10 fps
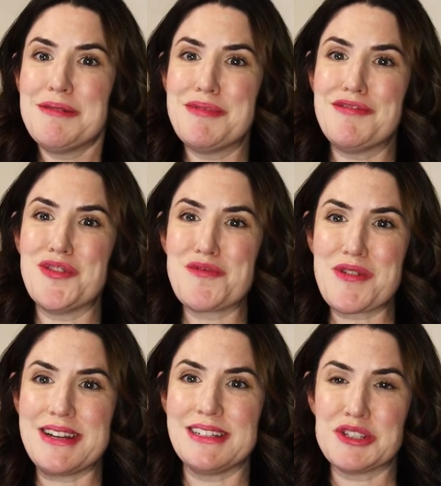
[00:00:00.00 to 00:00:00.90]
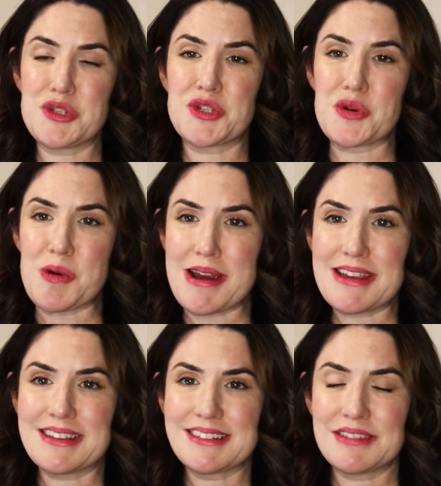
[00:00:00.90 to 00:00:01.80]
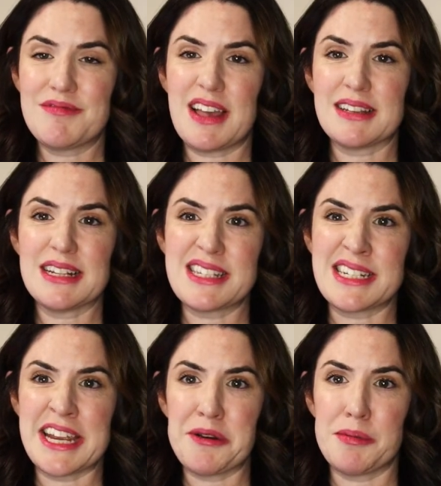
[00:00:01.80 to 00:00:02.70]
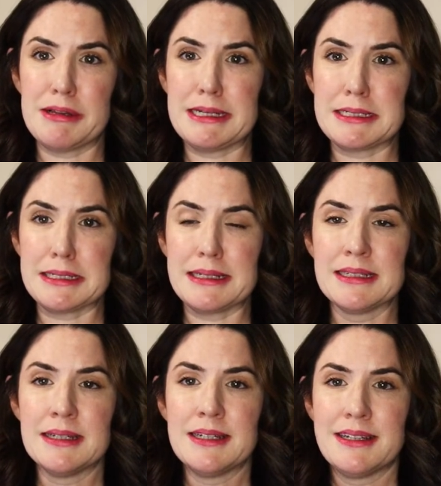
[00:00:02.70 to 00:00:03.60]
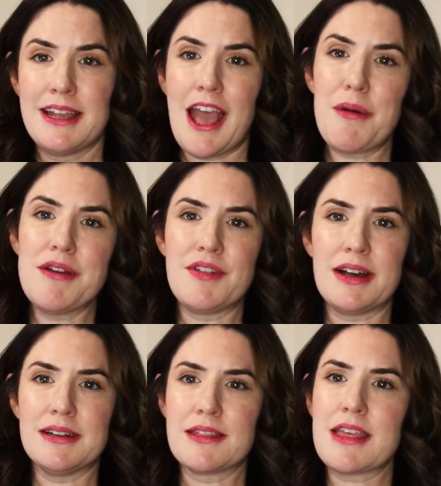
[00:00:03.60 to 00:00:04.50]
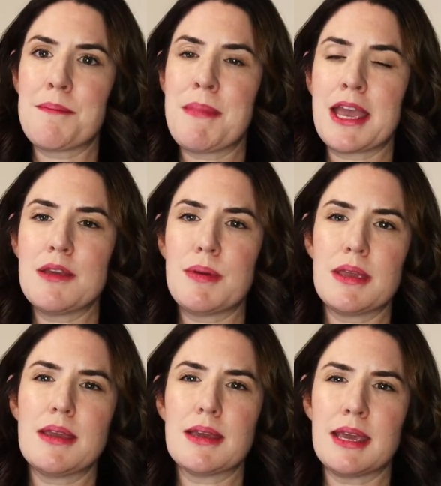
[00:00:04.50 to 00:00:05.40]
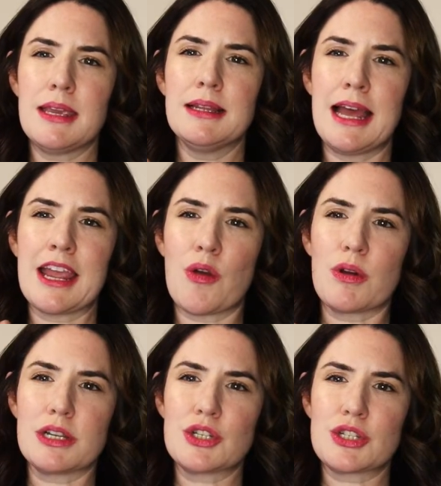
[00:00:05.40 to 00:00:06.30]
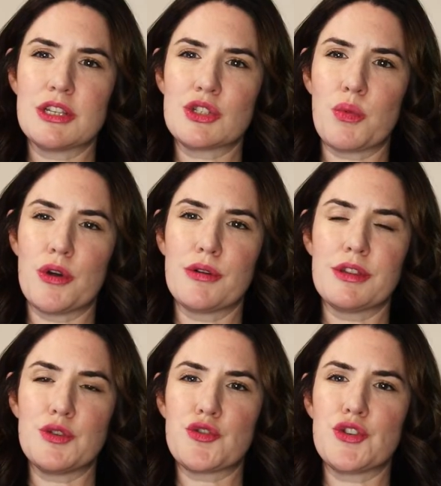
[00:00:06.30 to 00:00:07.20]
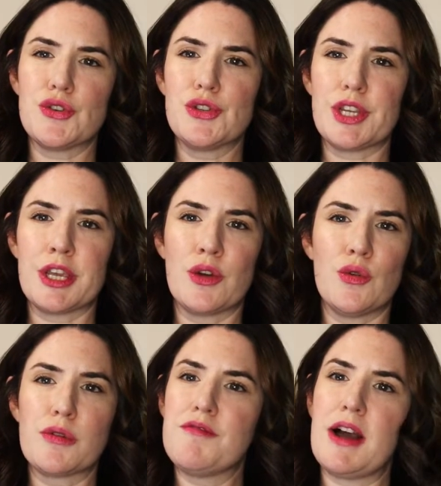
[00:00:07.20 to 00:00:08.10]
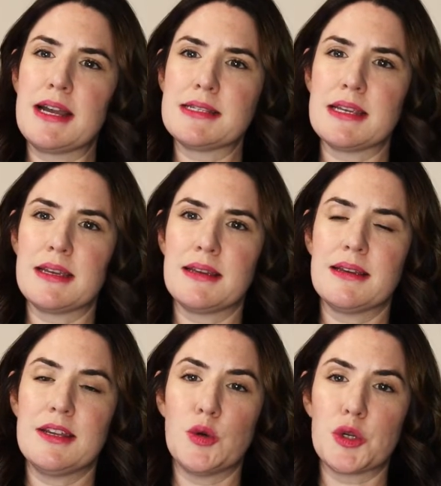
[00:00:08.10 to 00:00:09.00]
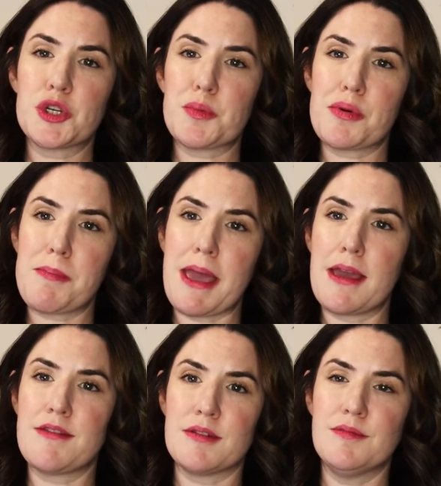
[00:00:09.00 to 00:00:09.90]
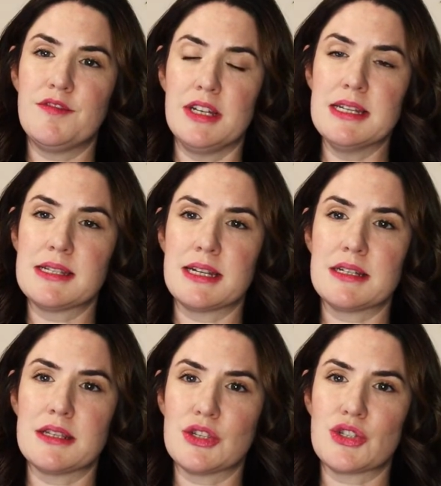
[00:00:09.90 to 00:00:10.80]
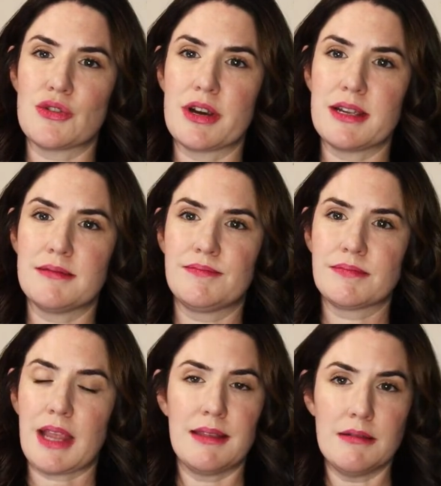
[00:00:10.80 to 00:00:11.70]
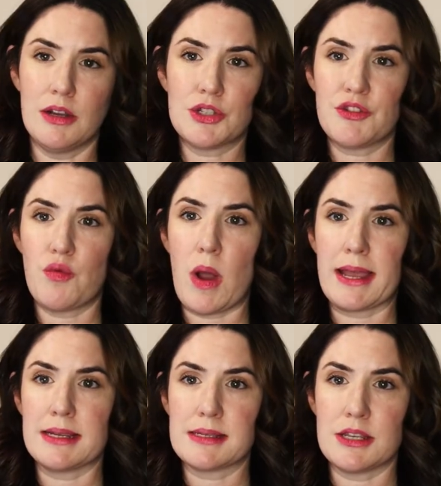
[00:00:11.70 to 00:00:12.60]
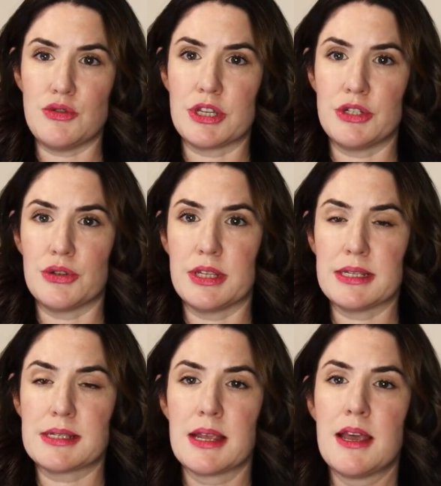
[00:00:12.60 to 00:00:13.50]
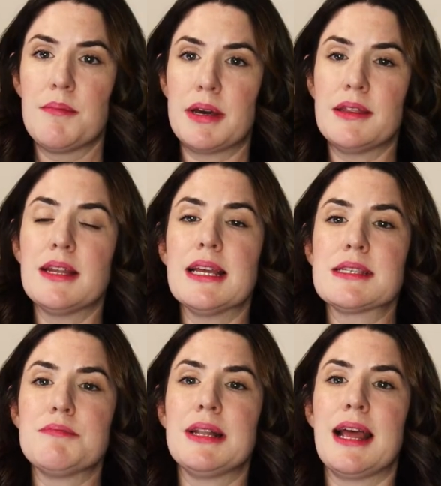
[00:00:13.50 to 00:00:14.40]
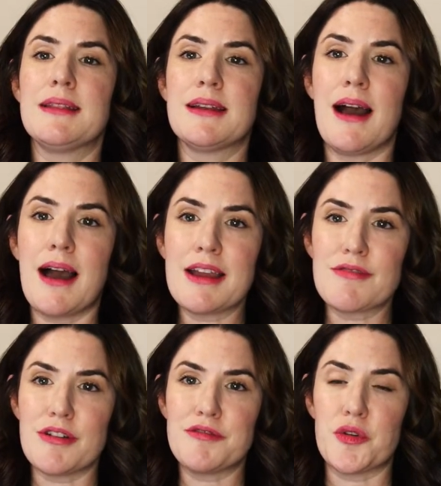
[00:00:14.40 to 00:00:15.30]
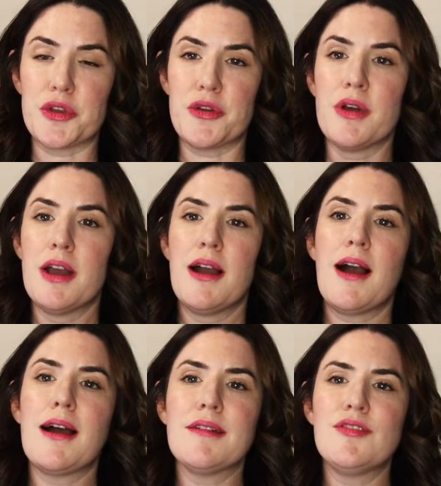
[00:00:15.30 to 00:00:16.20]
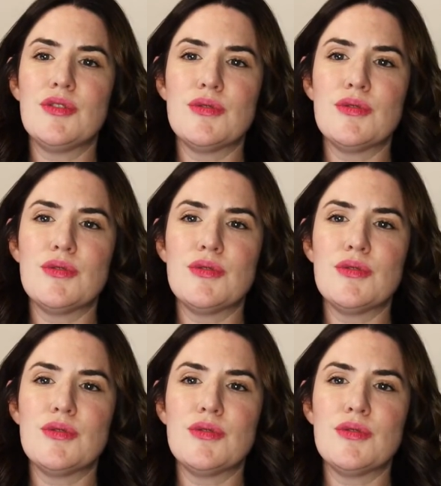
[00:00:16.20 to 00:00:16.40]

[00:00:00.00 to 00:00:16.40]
before reading a story. In fact, that's a terrible idea. However, there may be key language that's worth introducing or revising in order to prepare them for listening to the story. And there are lots of ways that you can do this. But in the lesson plan that I wrote for you, I've